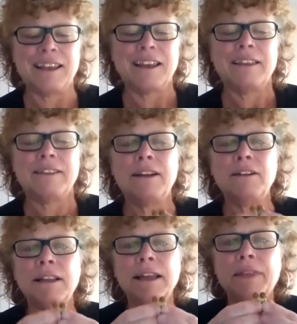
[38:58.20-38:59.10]
They
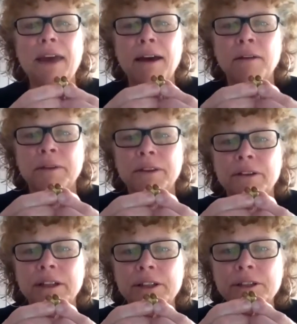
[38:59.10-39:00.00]
look like that when
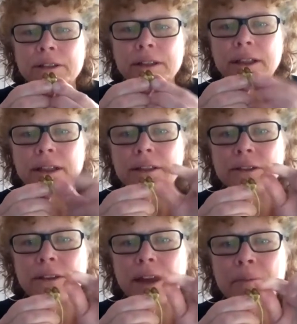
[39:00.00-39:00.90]
they're initial seeds.
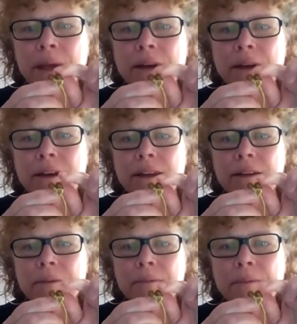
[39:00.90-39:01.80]
They're that big.
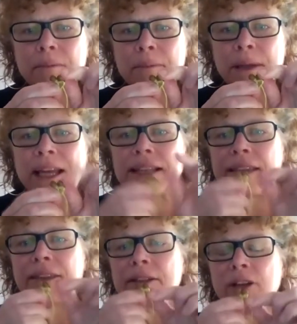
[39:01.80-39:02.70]
But like I say,
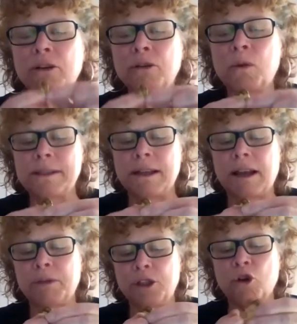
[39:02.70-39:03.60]
these aren't ones that I
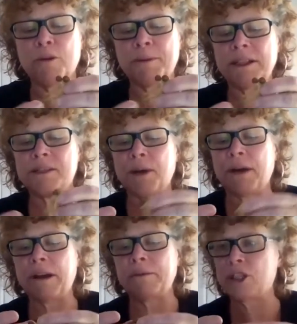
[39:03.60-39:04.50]
would normally
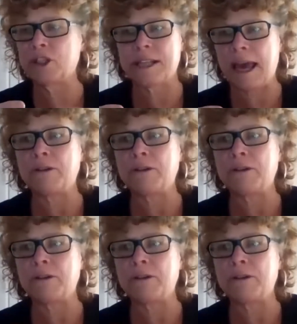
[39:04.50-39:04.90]
sprout. I was just out